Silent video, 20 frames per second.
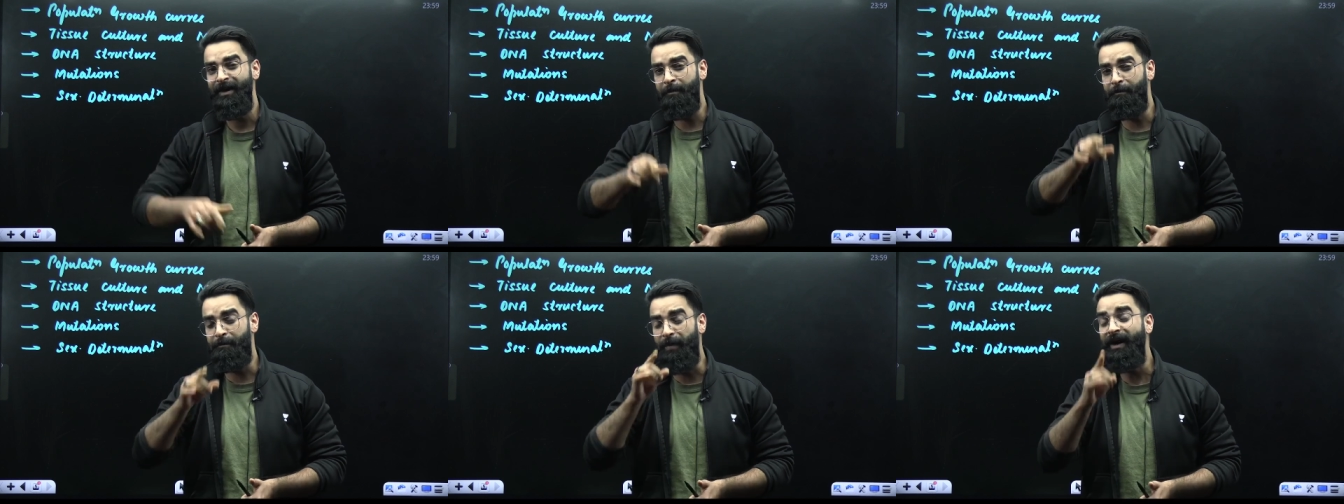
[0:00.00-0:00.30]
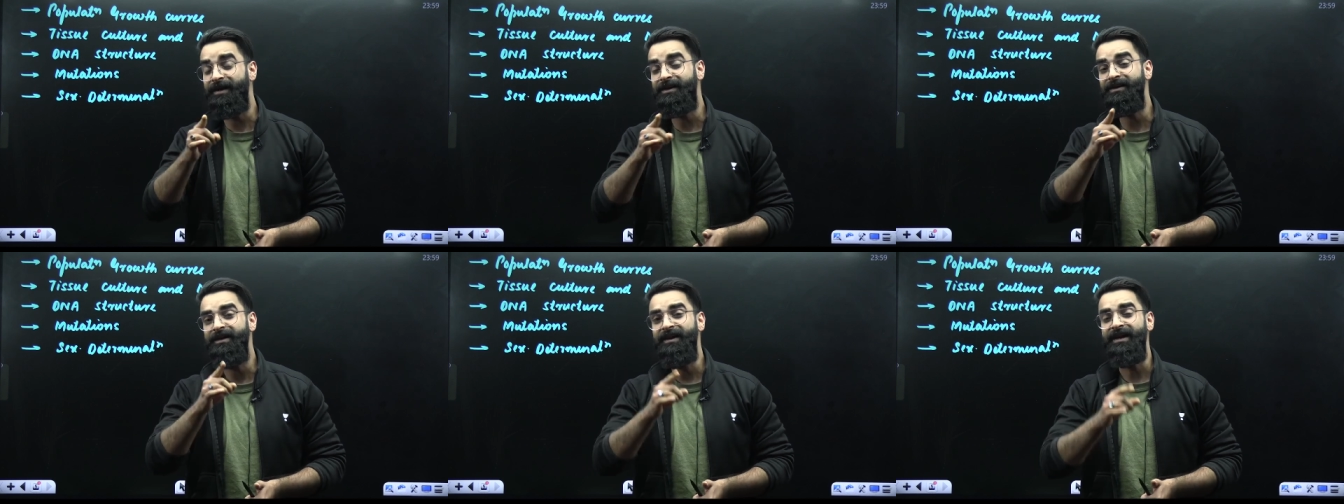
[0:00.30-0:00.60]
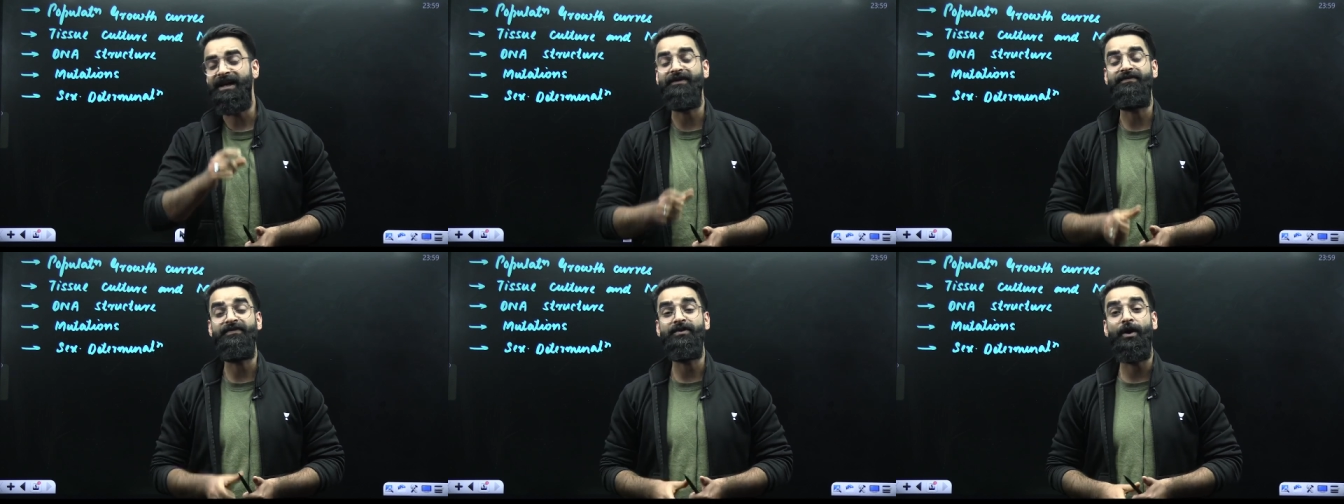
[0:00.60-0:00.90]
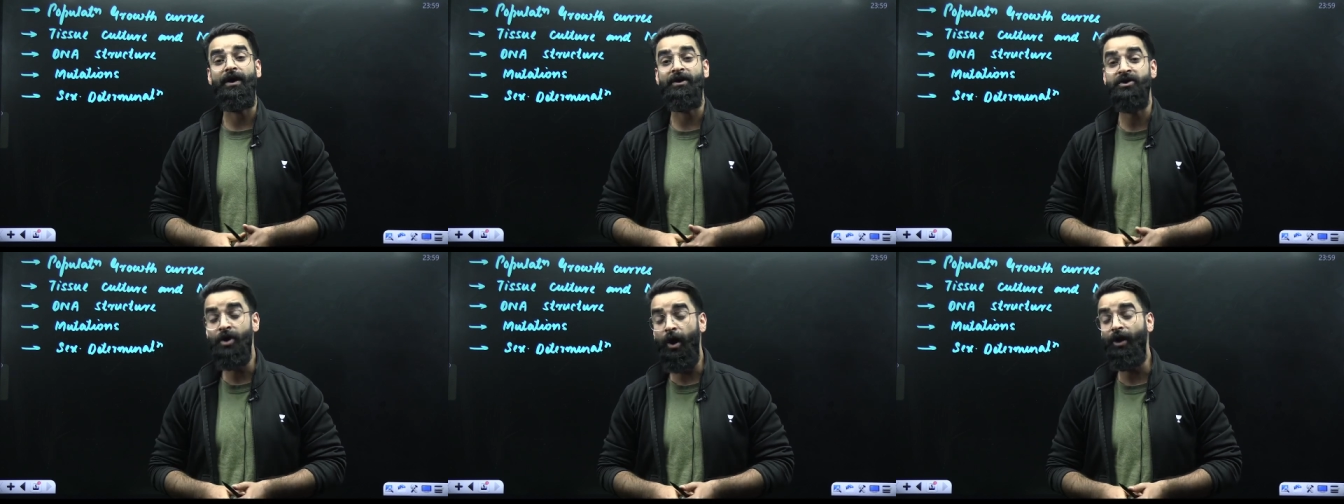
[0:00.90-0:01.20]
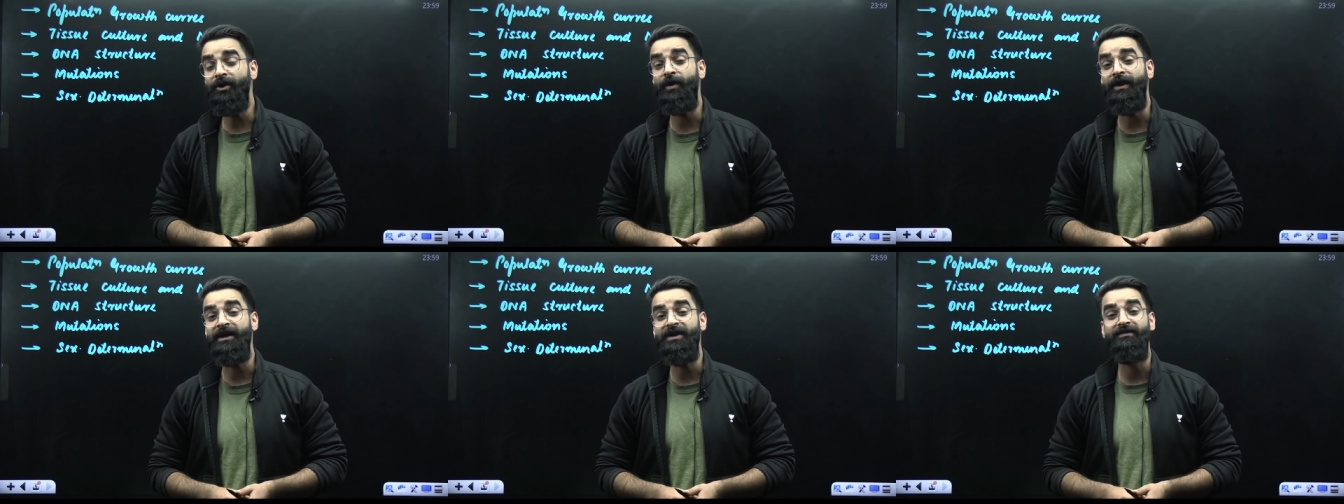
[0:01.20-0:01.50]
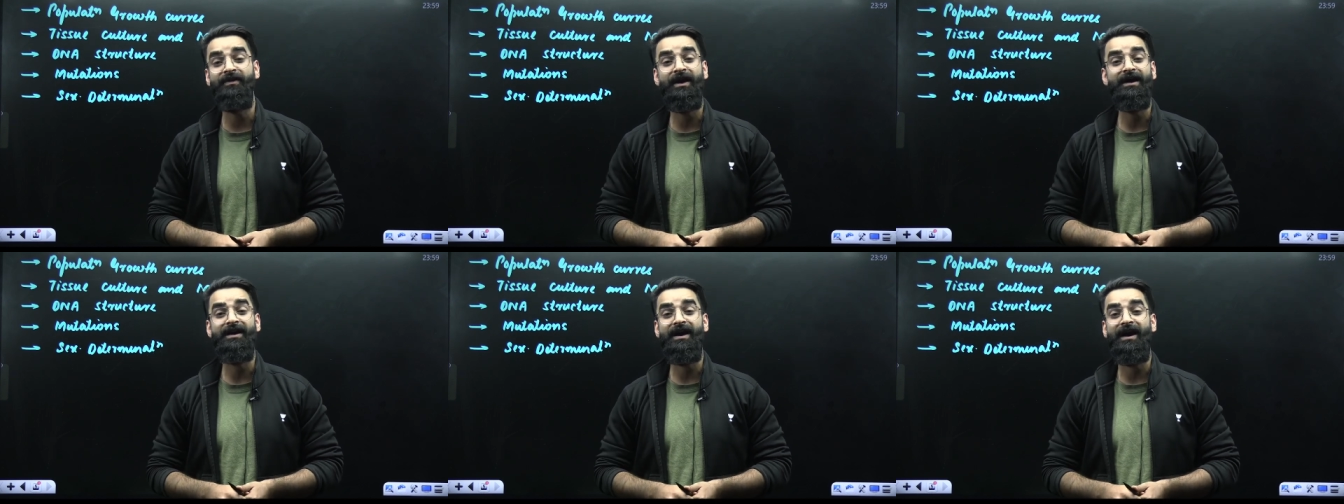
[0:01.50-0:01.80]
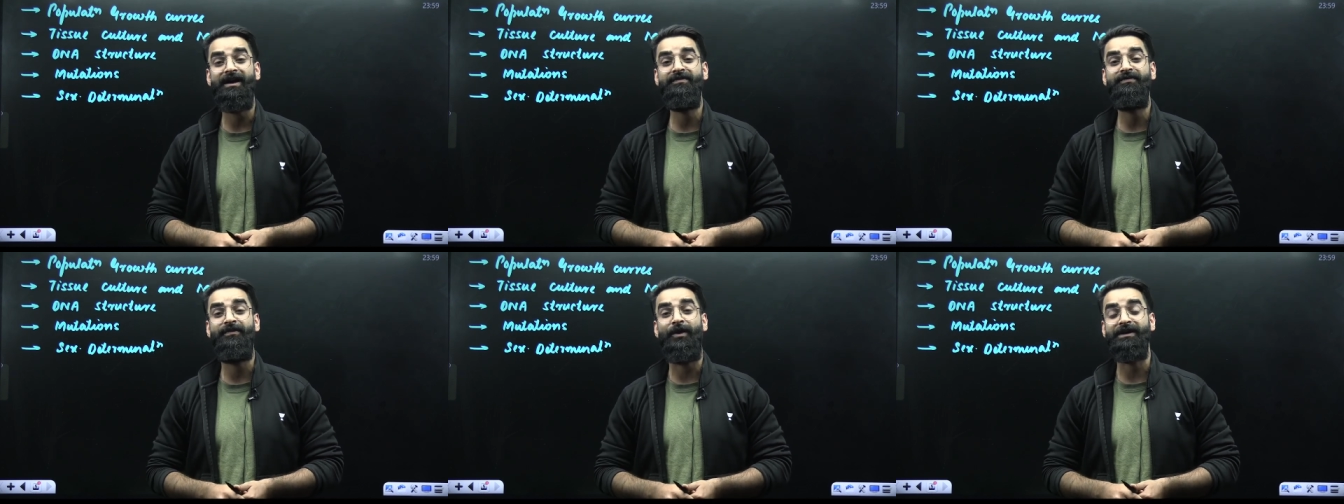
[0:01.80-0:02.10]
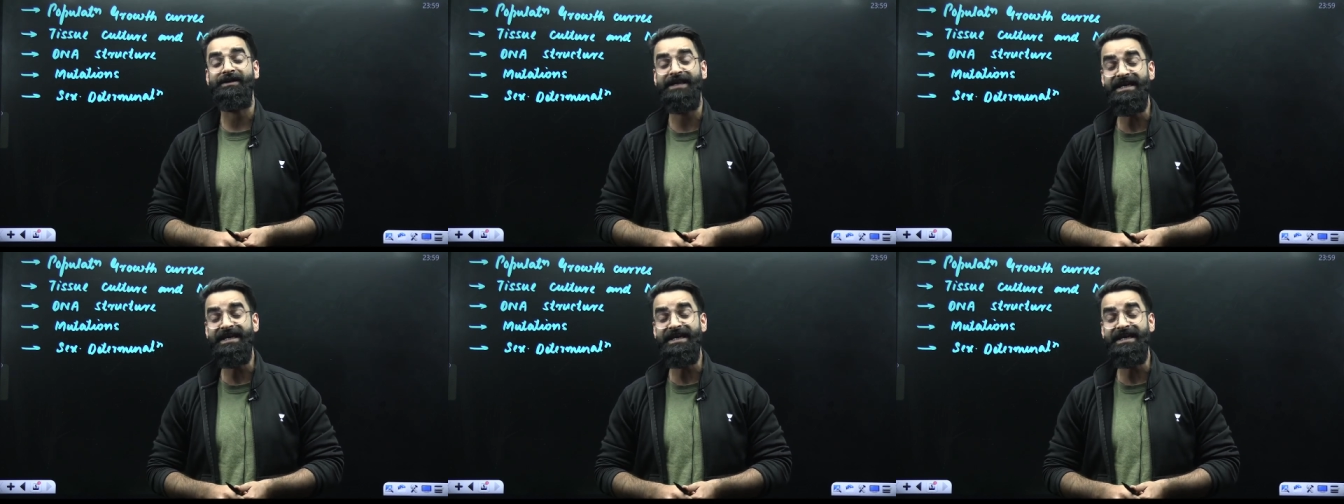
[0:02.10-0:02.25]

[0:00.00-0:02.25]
but if you are not going to work hard for